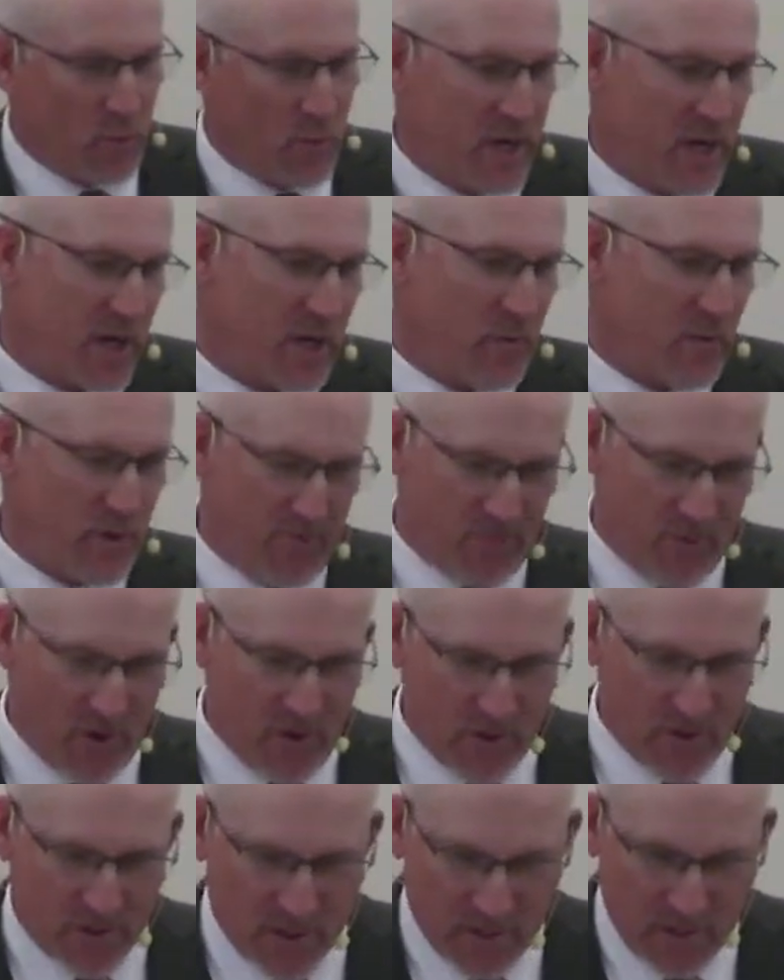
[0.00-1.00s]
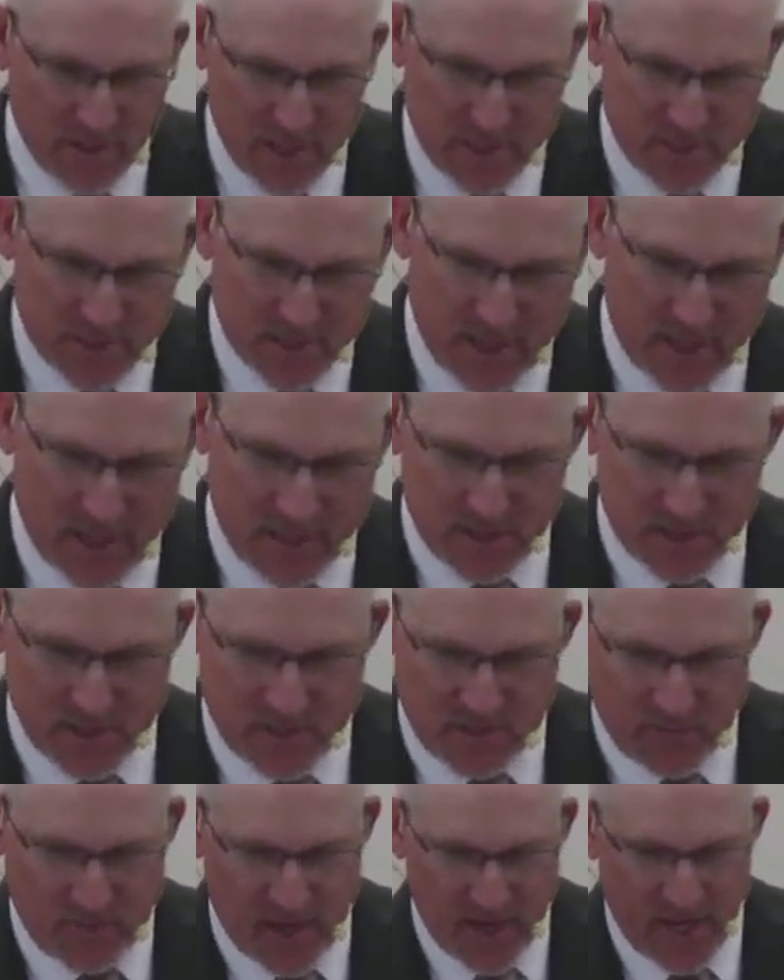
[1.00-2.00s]
can refer to these things as
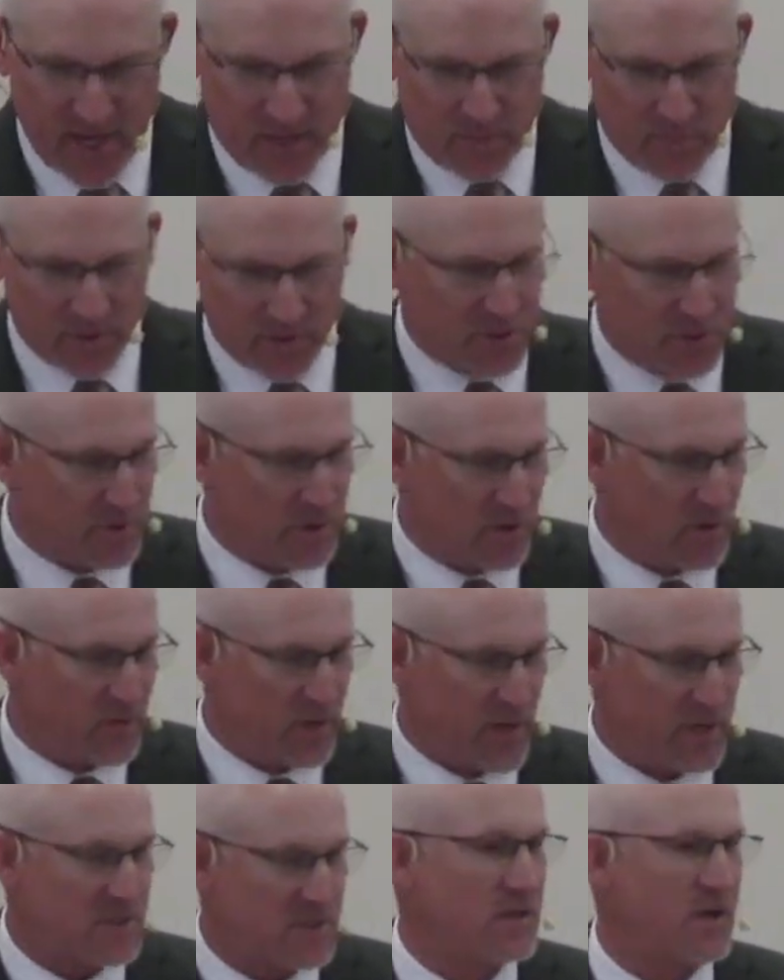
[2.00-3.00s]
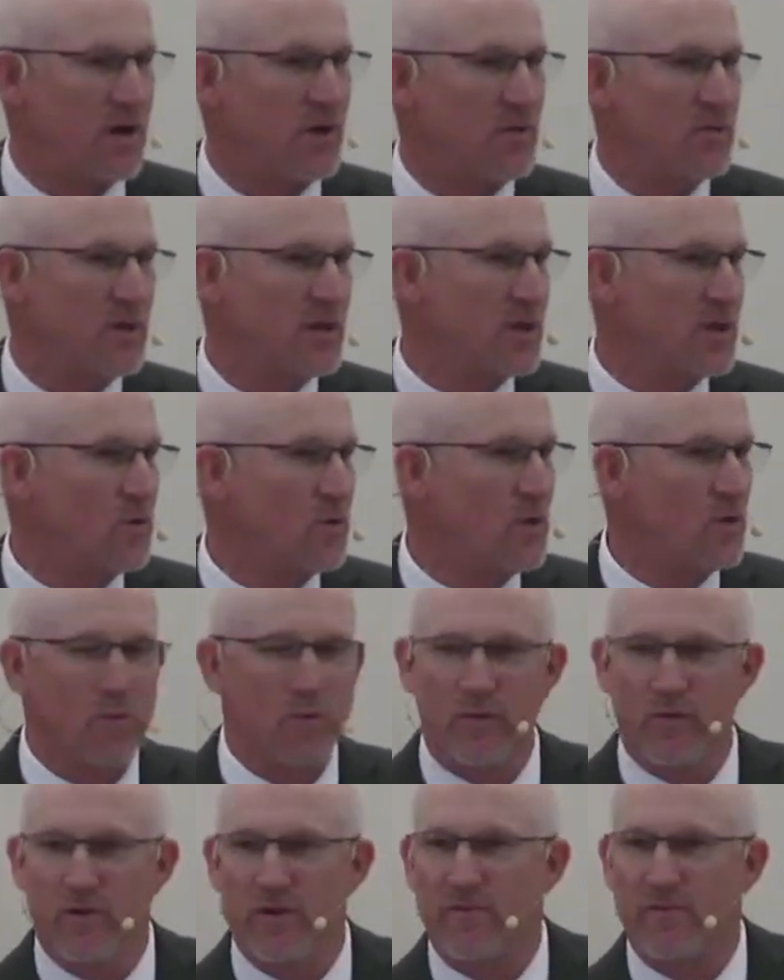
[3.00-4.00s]
faith, but you know that's not really what
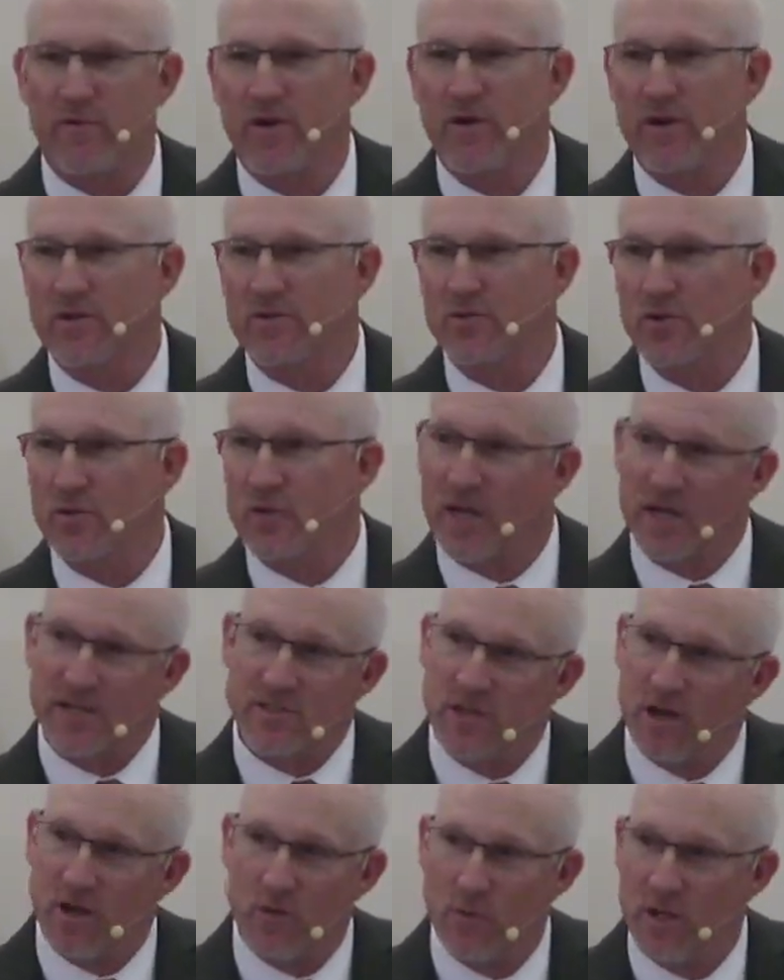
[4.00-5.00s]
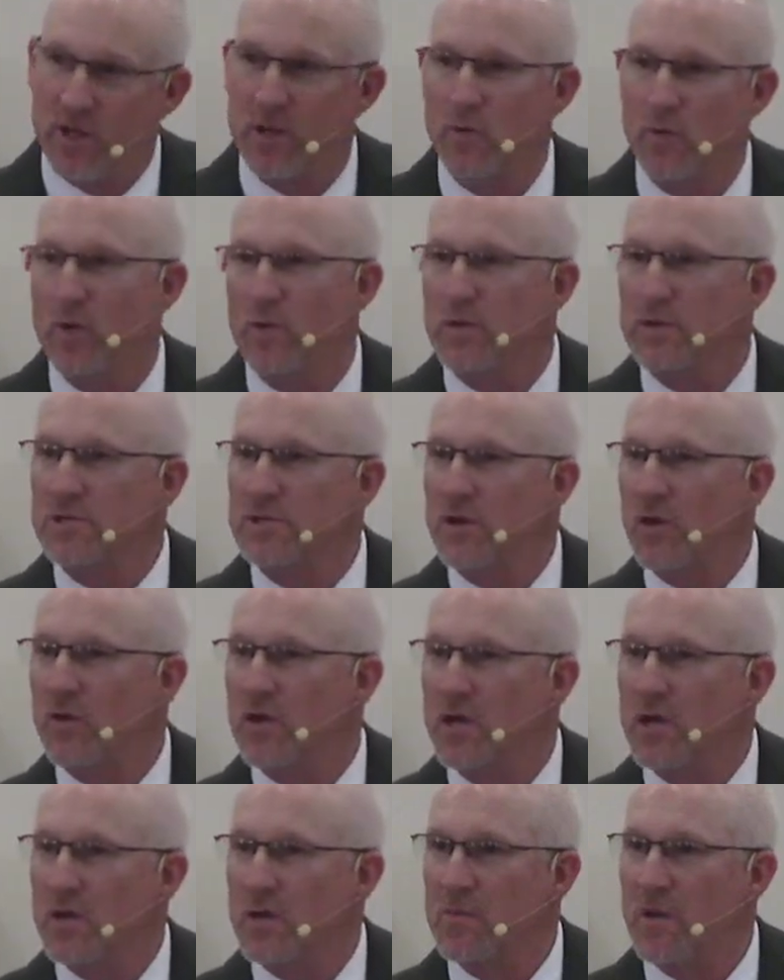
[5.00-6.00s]
we're referring to. That's not really what we're
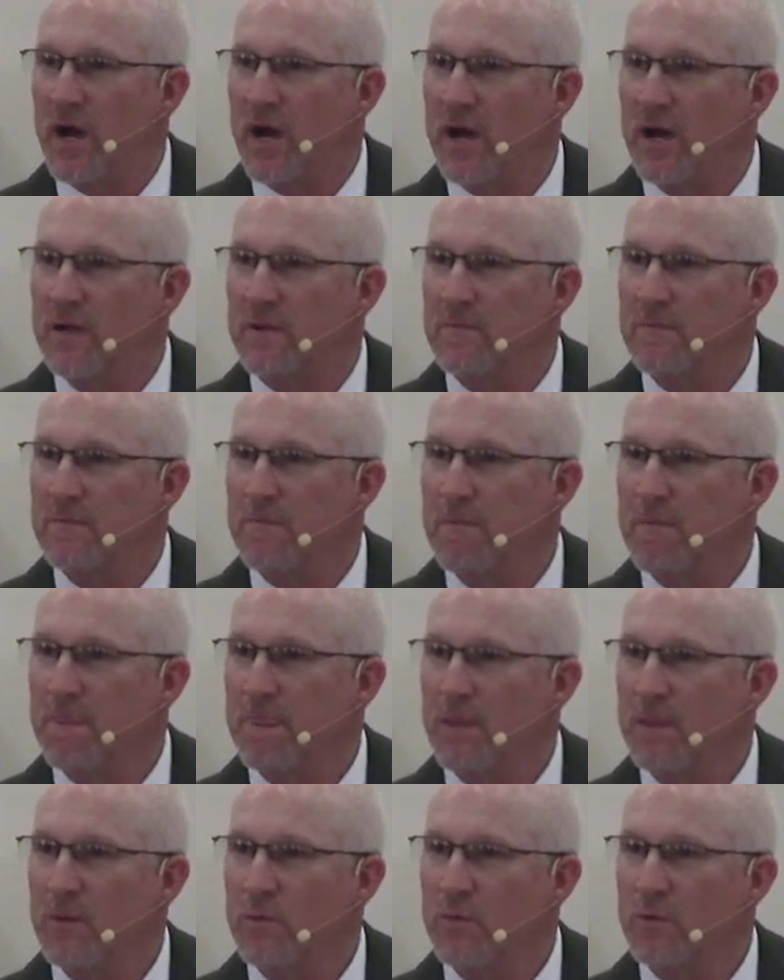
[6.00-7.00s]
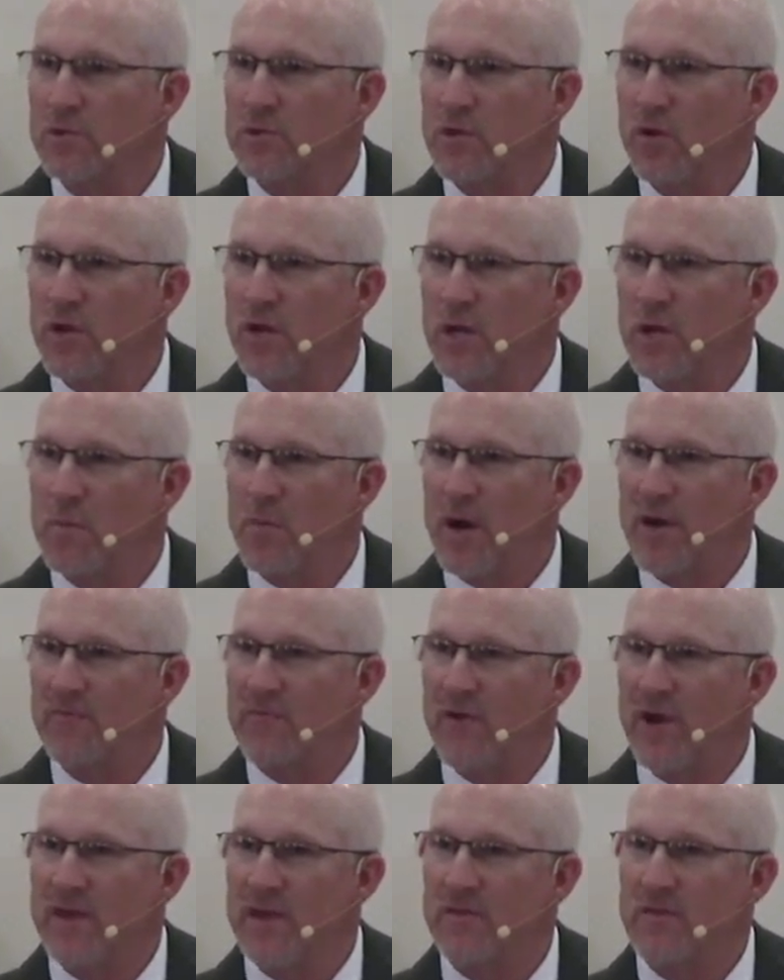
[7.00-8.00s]
talking about. We're talking about
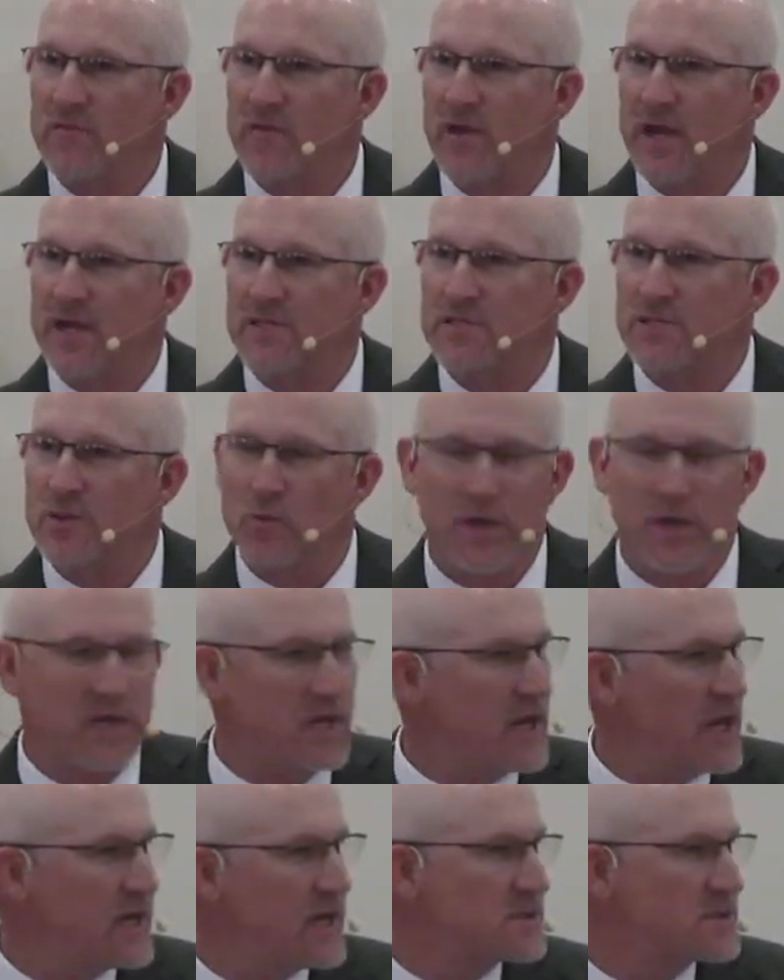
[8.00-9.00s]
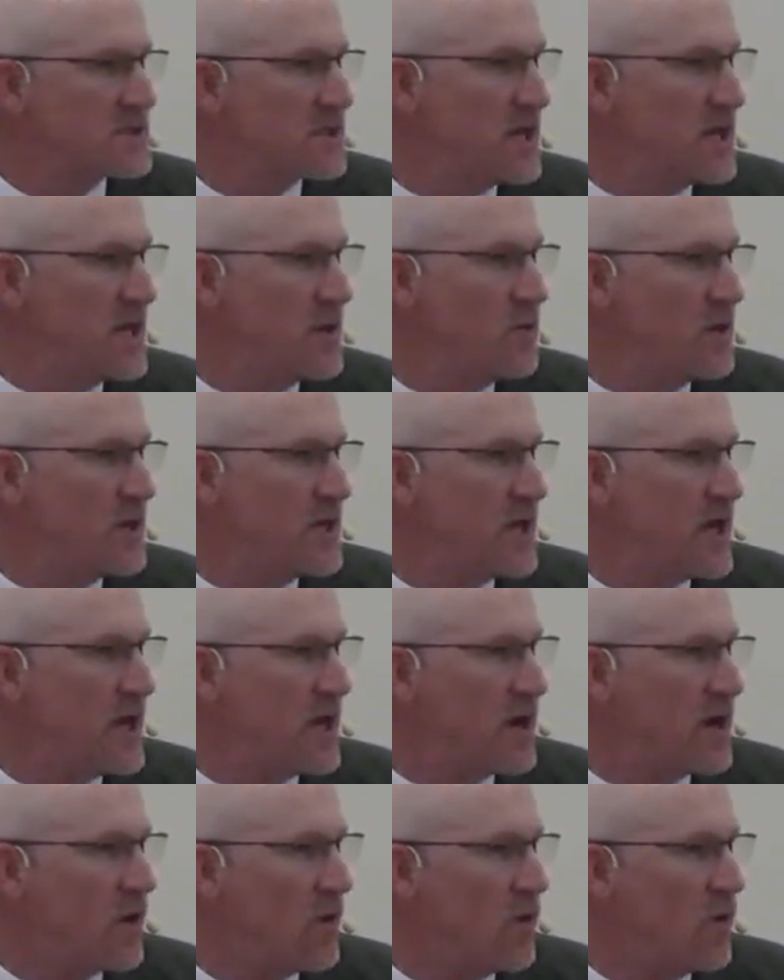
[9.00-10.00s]
faith in things that we can't see, we
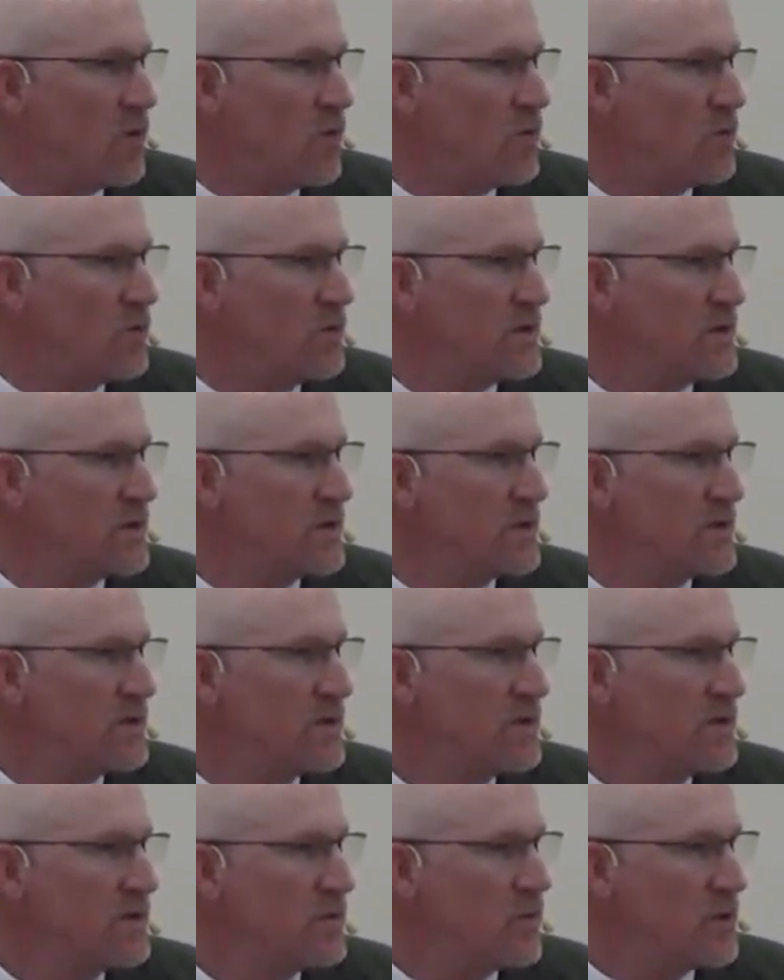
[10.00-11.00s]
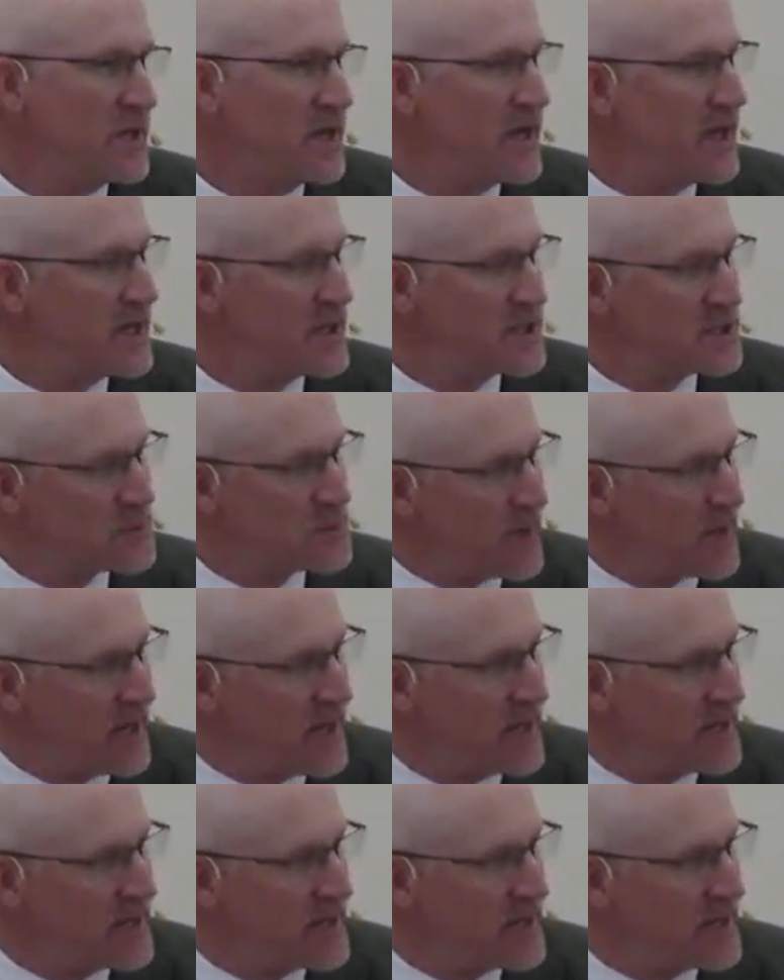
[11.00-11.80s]
can't hold, we can't explain